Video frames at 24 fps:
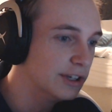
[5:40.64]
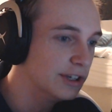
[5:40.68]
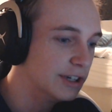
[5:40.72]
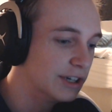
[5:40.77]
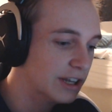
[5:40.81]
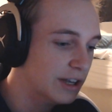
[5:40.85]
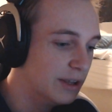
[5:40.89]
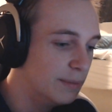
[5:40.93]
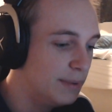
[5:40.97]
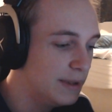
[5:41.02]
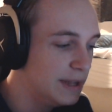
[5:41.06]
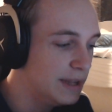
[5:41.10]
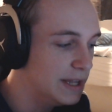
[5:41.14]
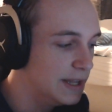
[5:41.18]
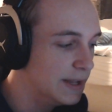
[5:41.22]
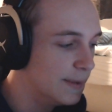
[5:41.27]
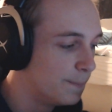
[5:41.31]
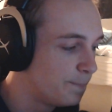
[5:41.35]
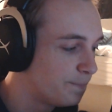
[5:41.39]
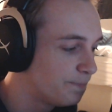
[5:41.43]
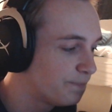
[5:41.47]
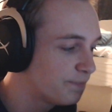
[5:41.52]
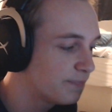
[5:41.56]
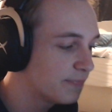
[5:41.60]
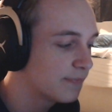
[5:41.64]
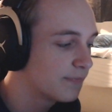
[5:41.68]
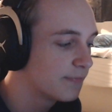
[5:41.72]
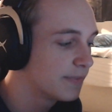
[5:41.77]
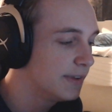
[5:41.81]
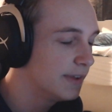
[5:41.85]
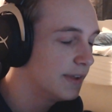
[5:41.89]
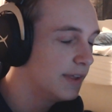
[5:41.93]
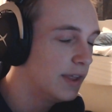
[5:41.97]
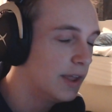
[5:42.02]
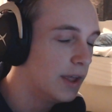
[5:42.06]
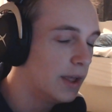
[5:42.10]
you're going to be
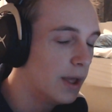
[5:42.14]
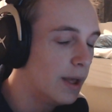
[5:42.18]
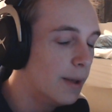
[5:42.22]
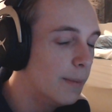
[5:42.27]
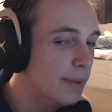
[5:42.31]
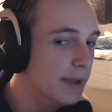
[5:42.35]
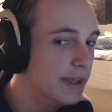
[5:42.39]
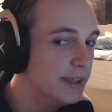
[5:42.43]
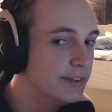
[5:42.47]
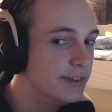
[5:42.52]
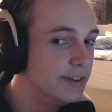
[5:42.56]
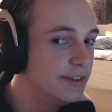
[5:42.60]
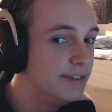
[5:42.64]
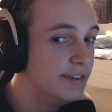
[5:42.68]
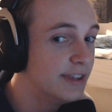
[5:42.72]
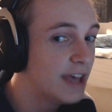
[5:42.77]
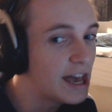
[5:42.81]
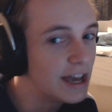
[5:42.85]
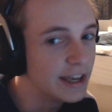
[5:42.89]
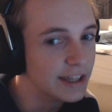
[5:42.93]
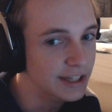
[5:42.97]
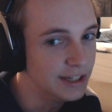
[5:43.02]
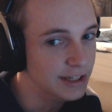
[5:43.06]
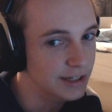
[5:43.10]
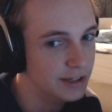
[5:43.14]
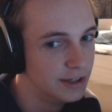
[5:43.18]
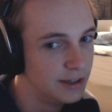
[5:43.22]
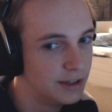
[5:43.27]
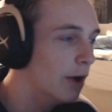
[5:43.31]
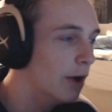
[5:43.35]
a bit saggy.